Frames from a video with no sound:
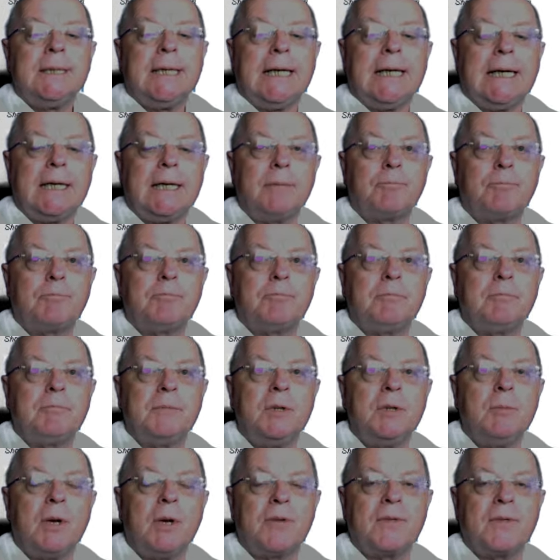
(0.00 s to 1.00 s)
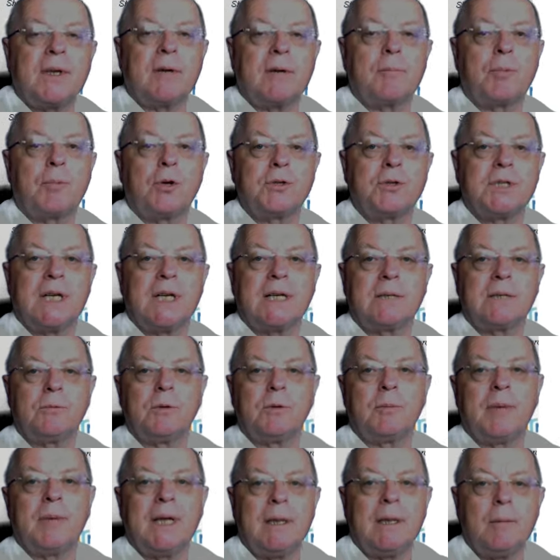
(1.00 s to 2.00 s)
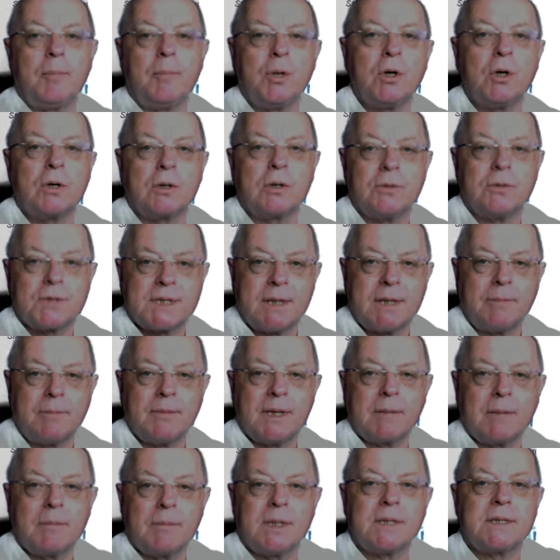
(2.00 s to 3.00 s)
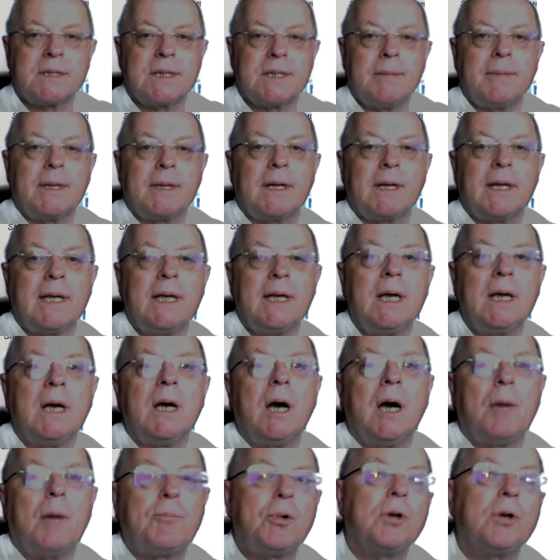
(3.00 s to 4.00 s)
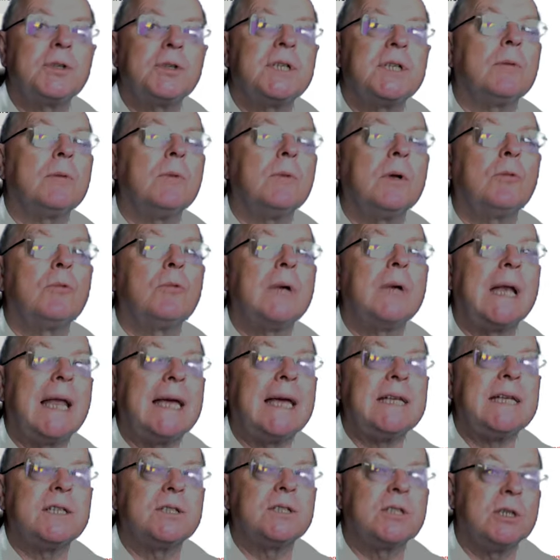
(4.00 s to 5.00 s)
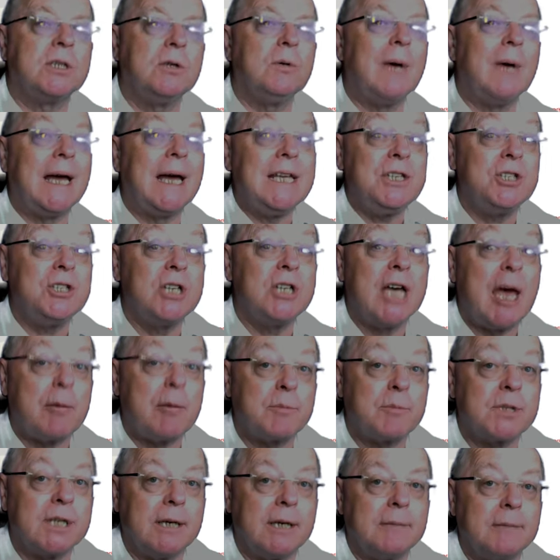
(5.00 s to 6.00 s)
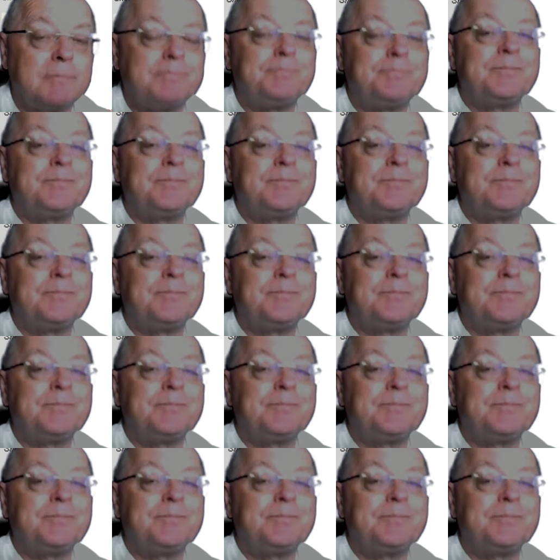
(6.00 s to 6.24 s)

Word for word: and you might think a project would be a book or something, but typically a project will relate to a chapter.